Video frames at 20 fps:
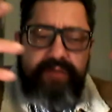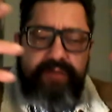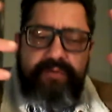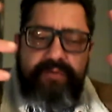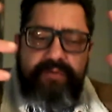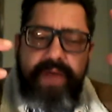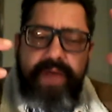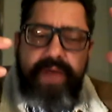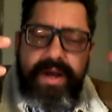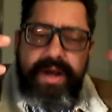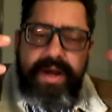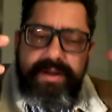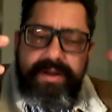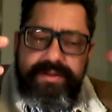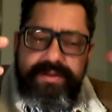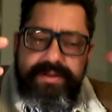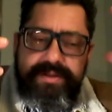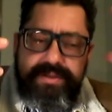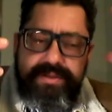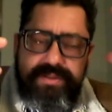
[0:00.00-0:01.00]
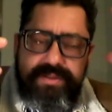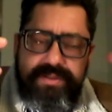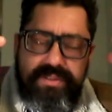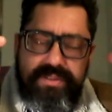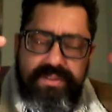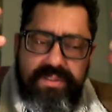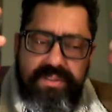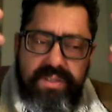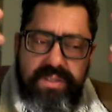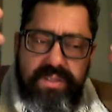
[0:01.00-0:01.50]
of awareness,
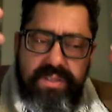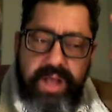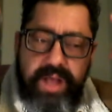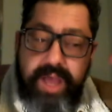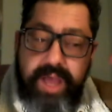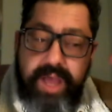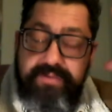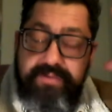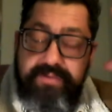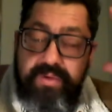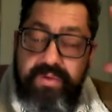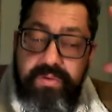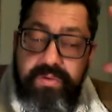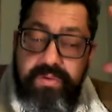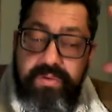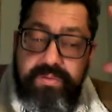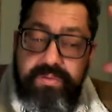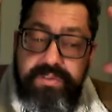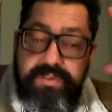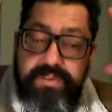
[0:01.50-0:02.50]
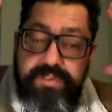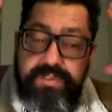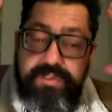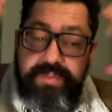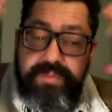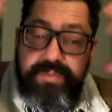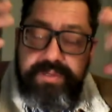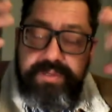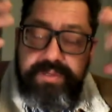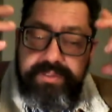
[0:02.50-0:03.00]
I have called
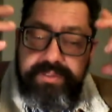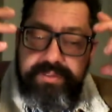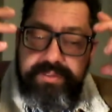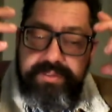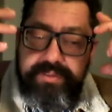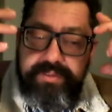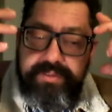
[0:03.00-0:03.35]
spirit.